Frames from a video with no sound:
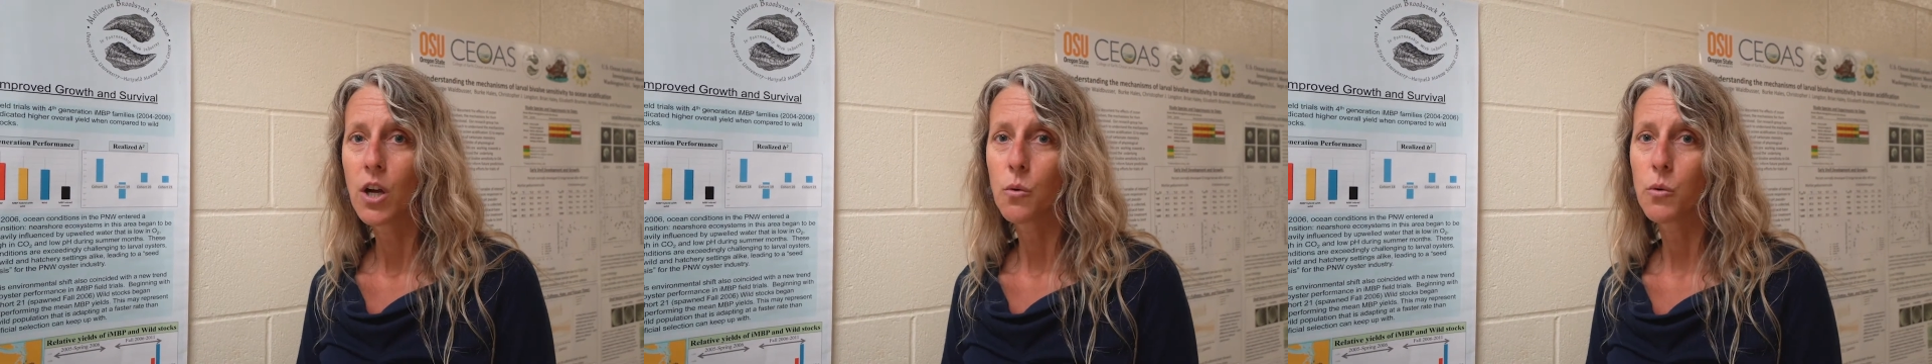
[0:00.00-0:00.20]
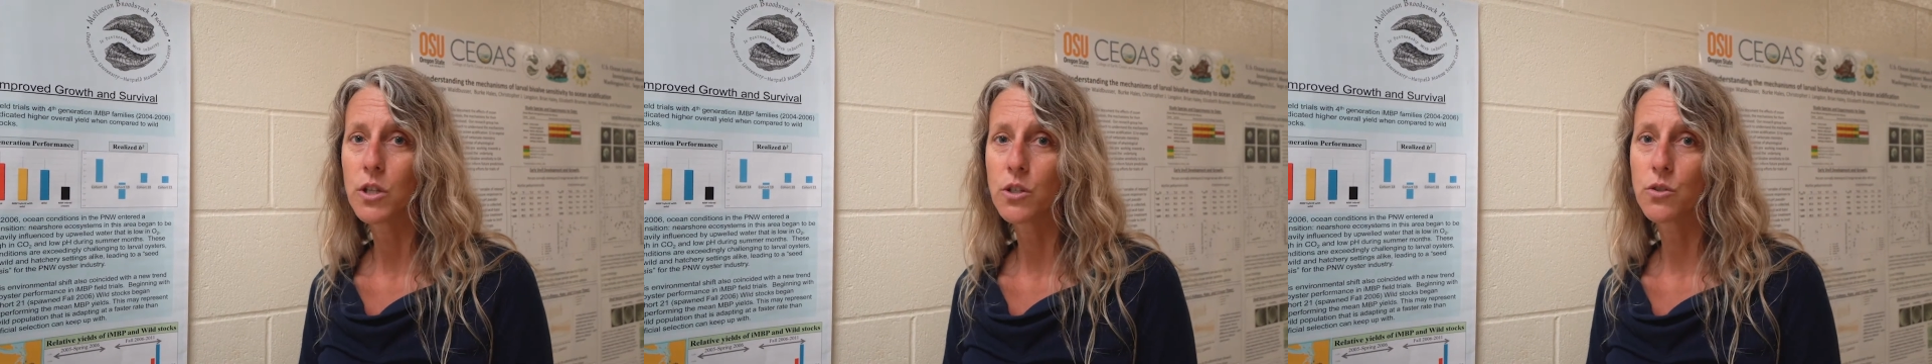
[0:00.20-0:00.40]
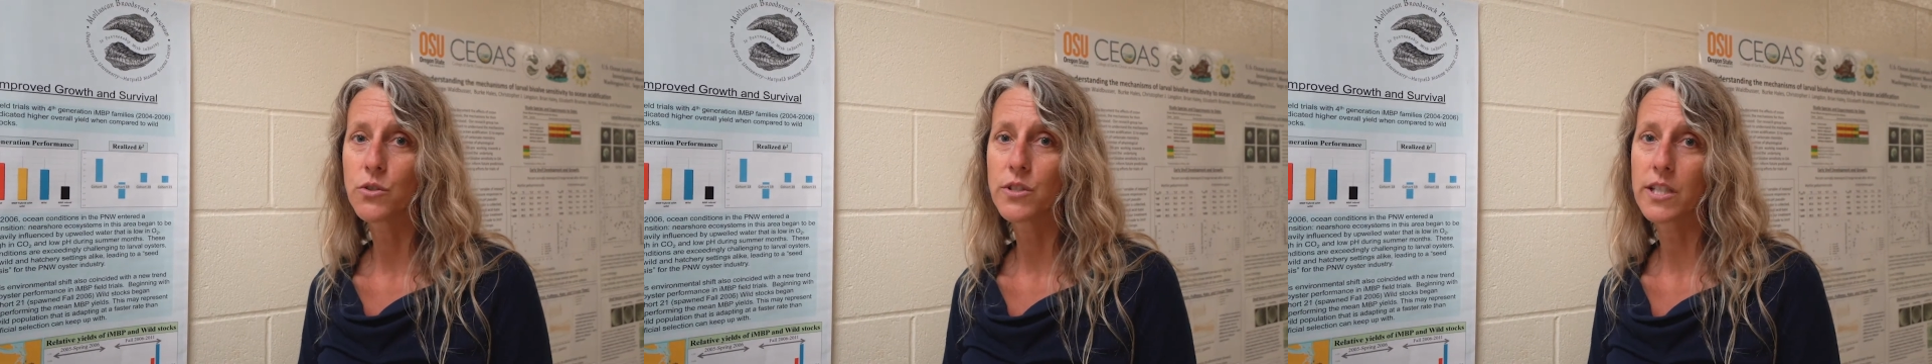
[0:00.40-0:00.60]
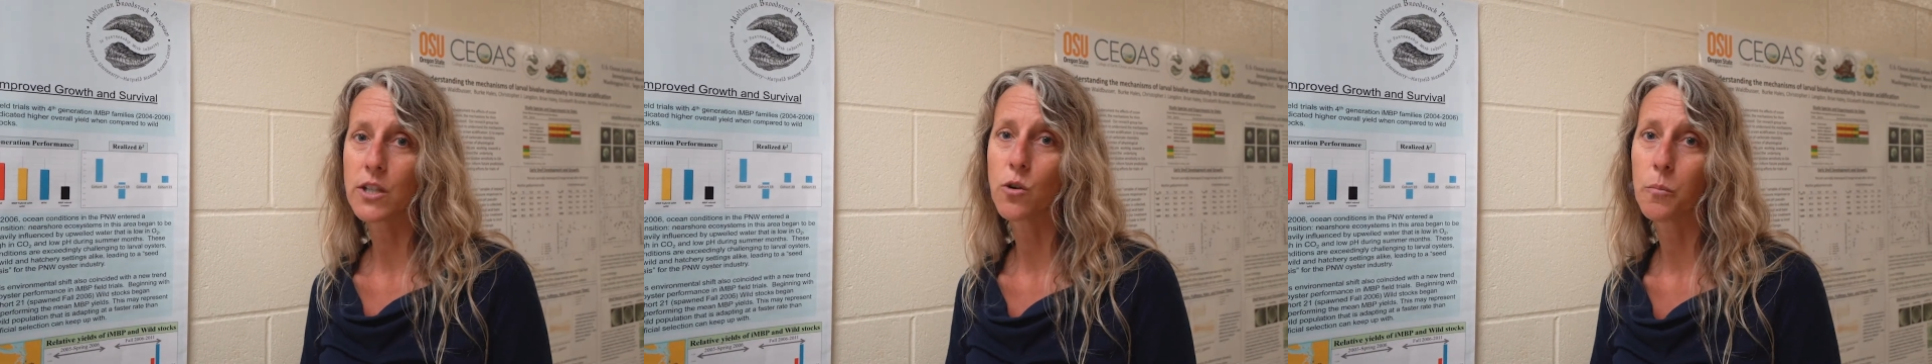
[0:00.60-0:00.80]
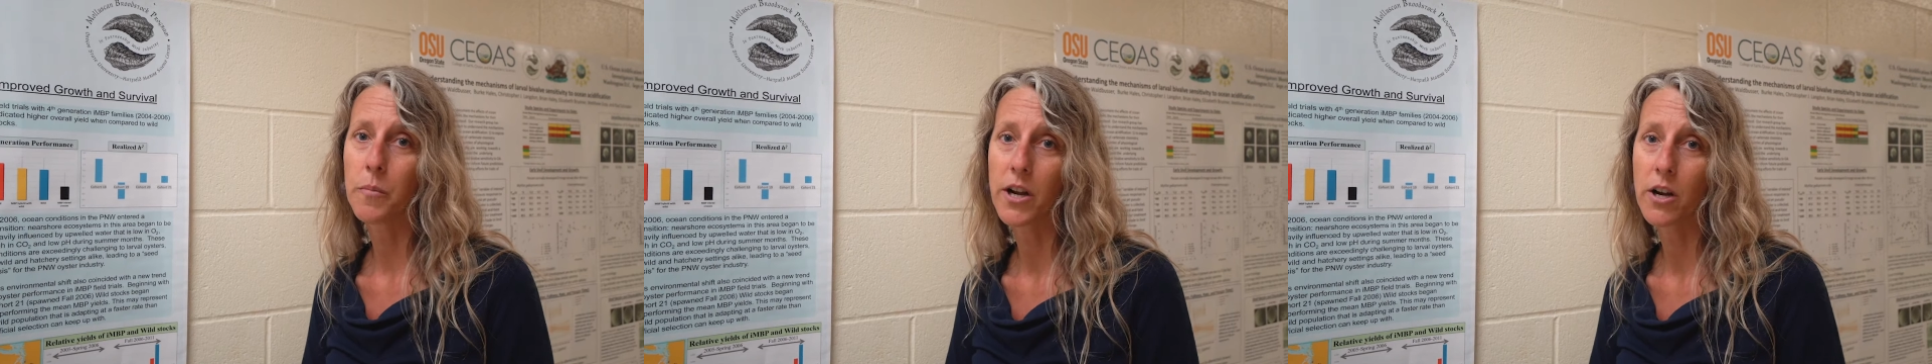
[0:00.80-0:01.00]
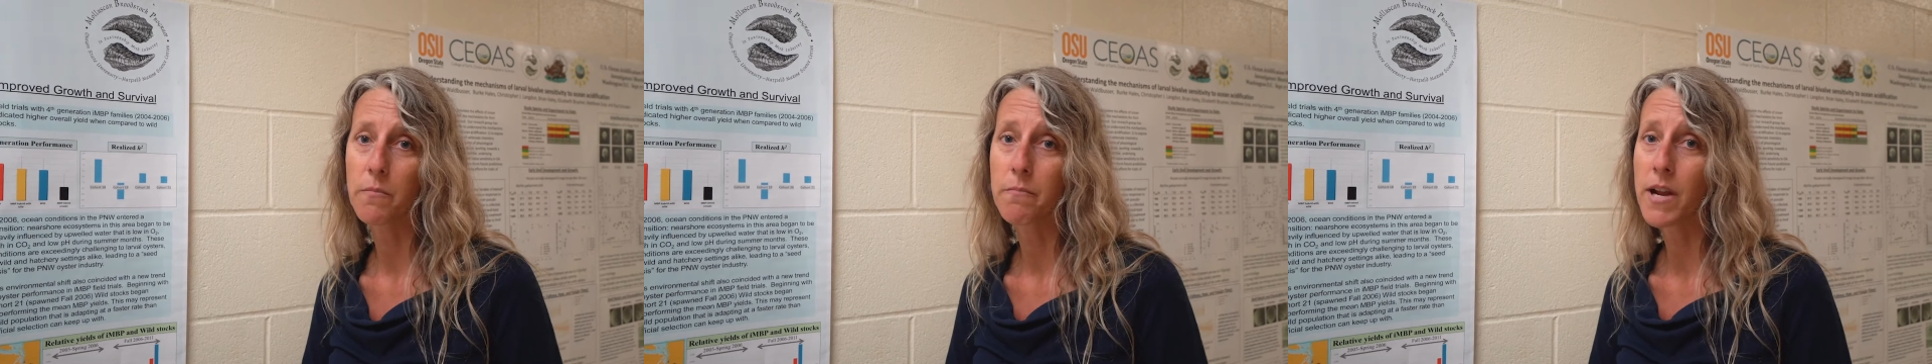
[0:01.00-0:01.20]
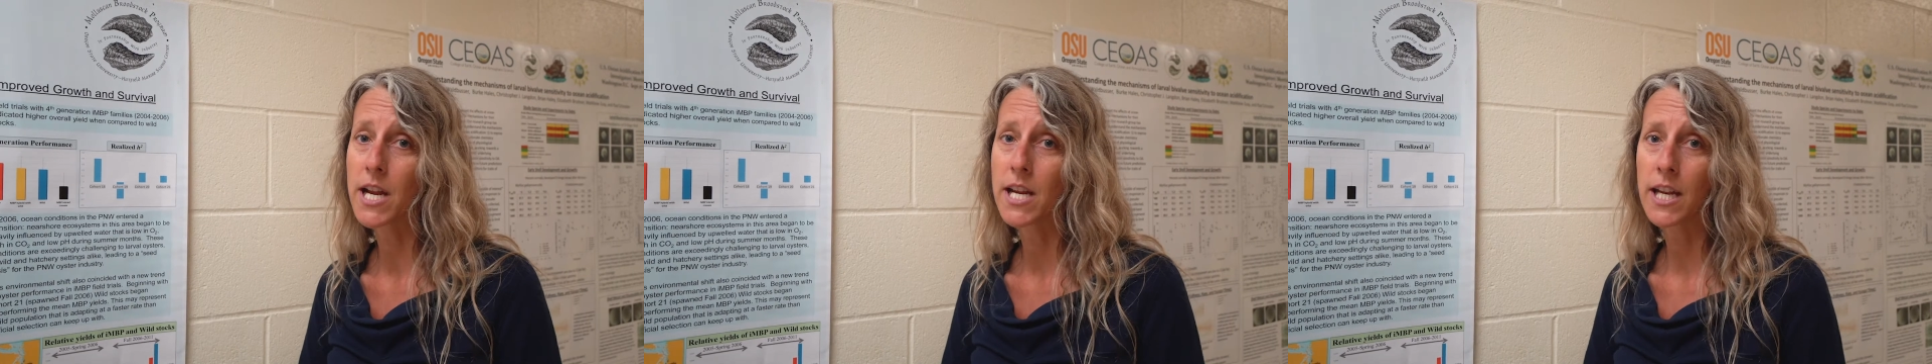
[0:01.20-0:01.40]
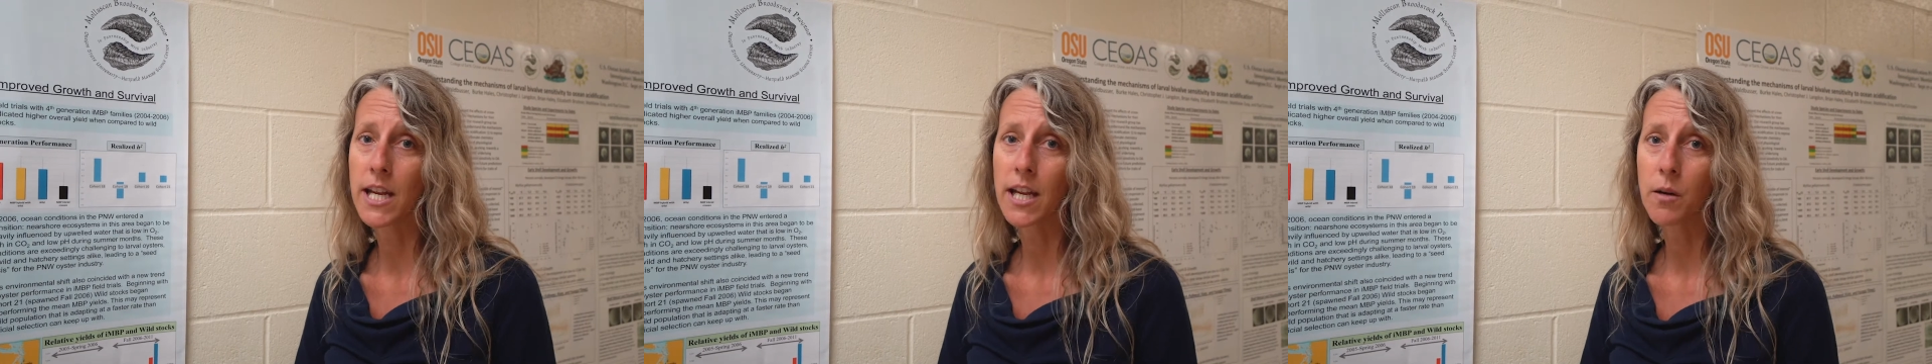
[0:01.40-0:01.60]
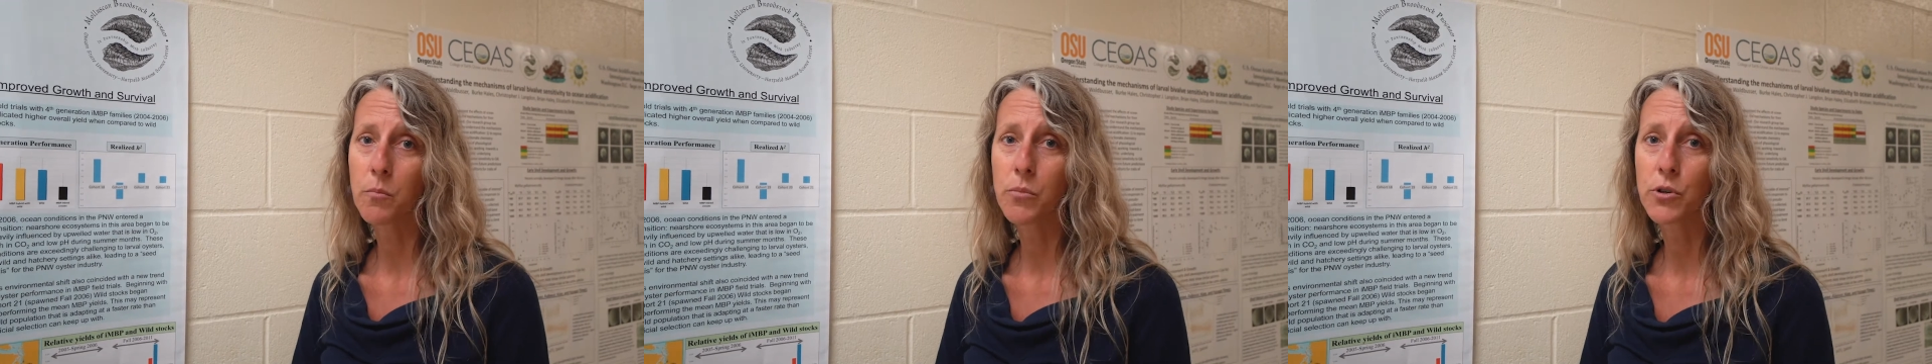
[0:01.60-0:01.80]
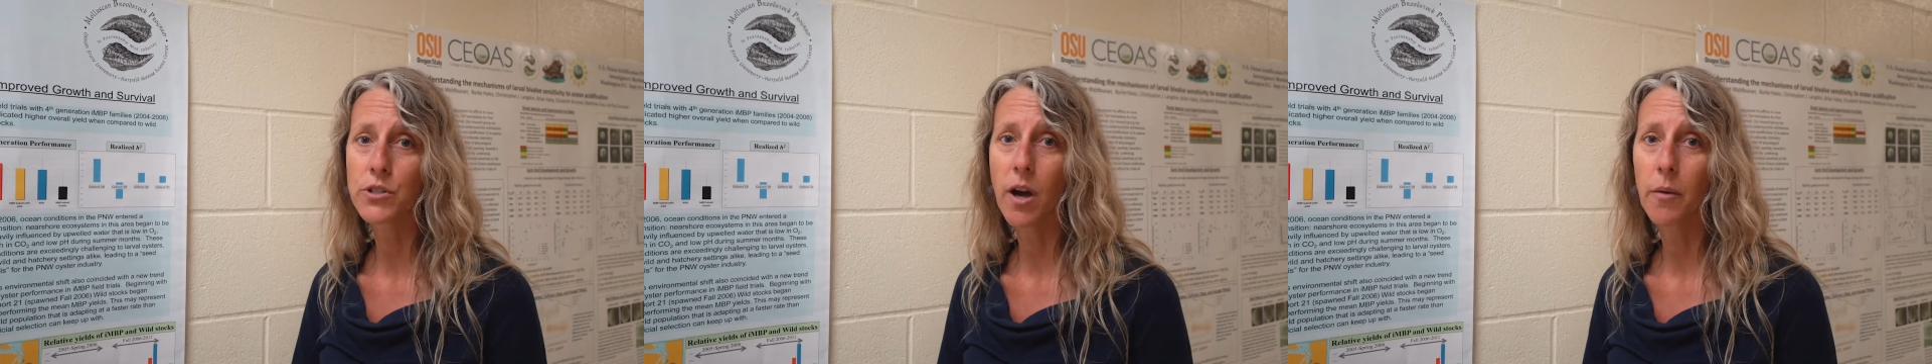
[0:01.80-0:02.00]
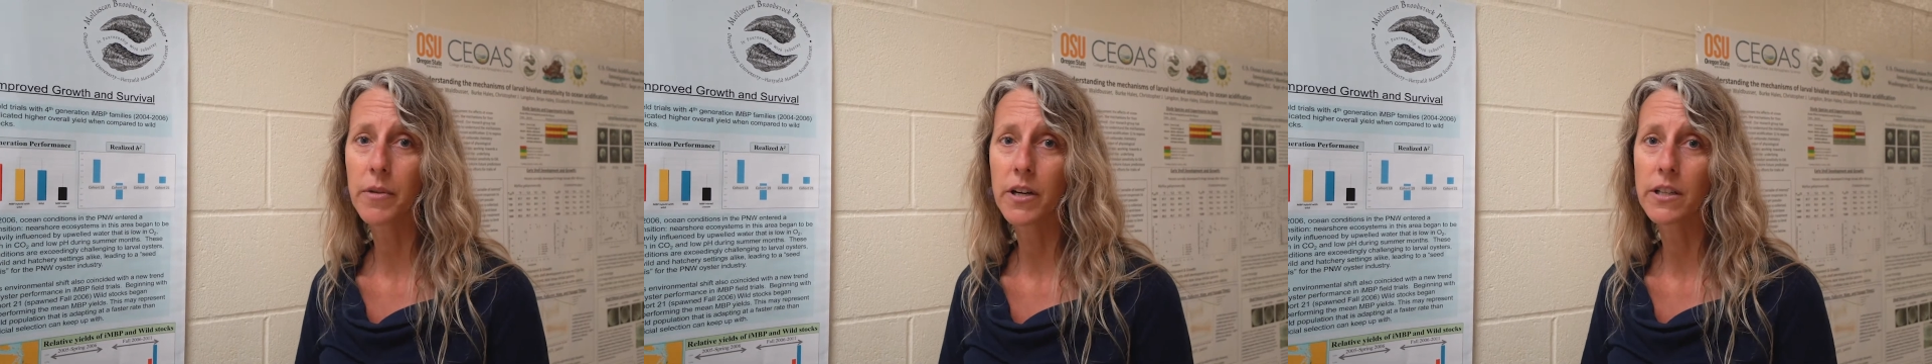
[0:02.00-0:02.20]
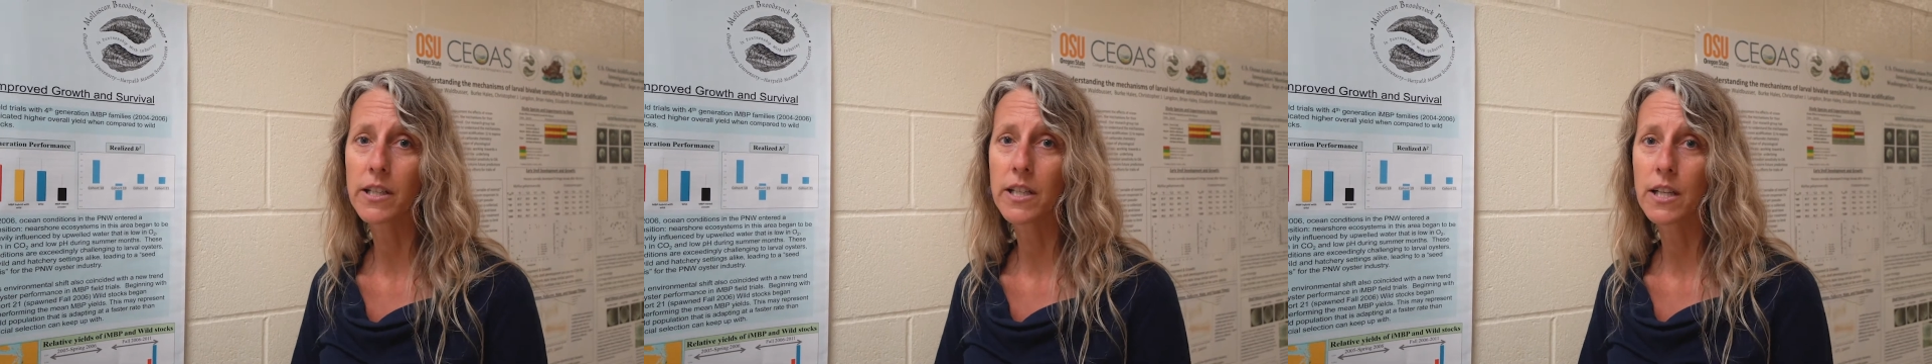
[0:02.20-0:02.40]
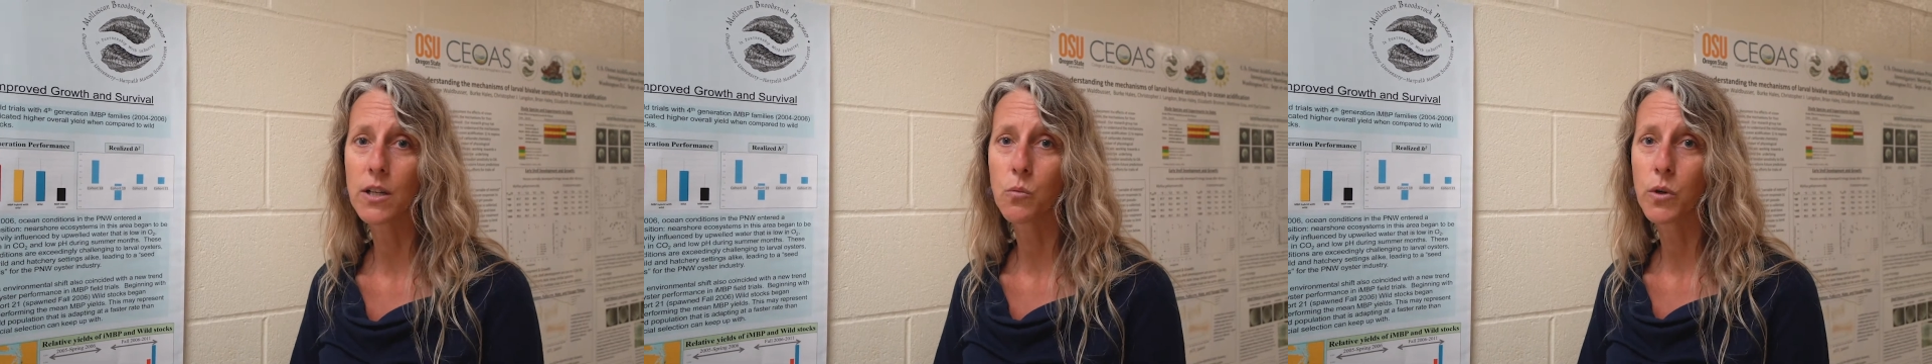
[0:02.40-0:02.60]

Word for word: We do single pair mating predominantly.